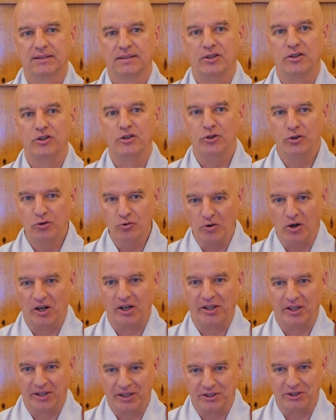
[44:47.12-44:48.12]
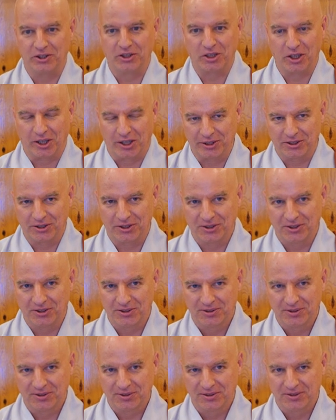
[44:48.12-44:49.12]
You are in charge.
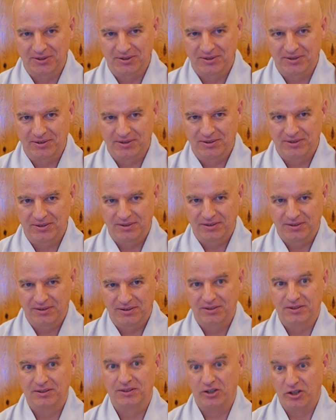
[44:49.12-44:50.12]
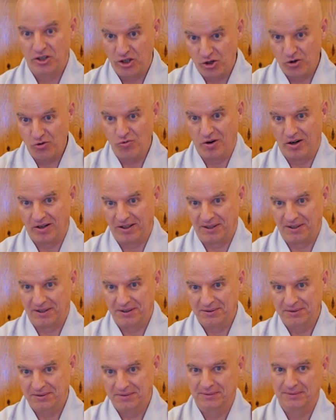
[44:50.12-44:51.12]
You are.
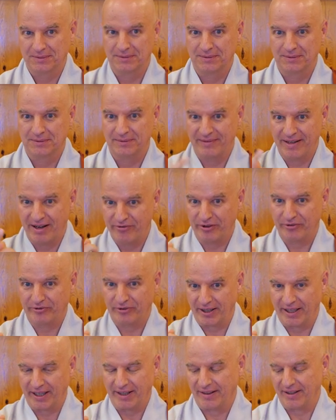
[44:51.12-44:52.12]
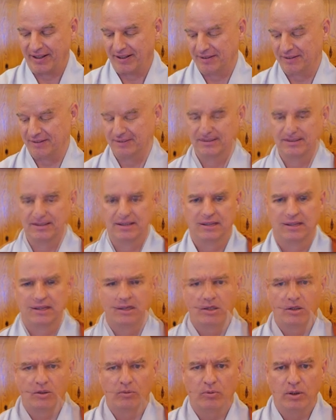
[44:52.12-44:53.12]
Never forget that
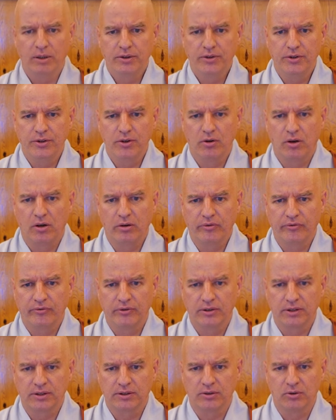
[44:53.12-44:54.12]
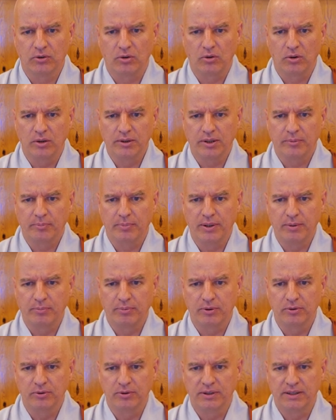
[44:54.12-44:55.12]
what do you offer to older
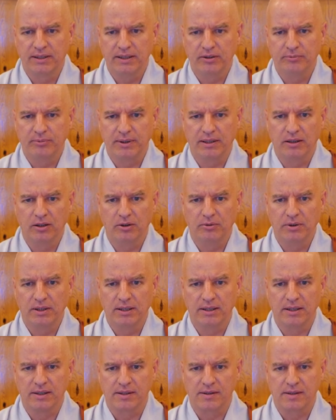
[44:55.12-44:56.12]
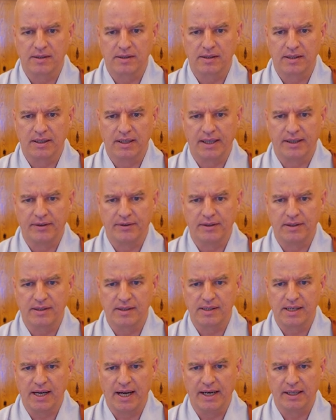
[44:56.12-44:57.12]
people who deal with loneliness and the
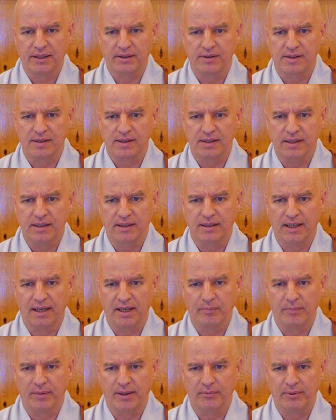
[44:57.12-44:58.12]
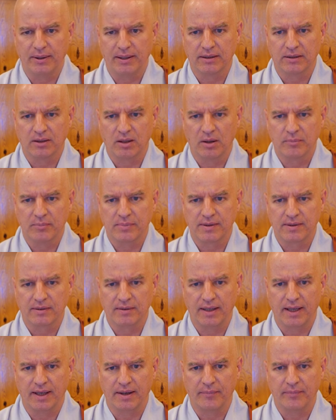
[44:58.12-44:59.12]
desire to see them, and when it comes to
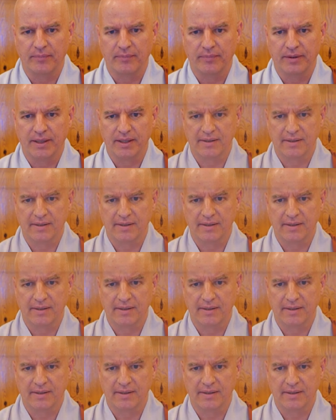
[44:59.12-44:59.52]
them, they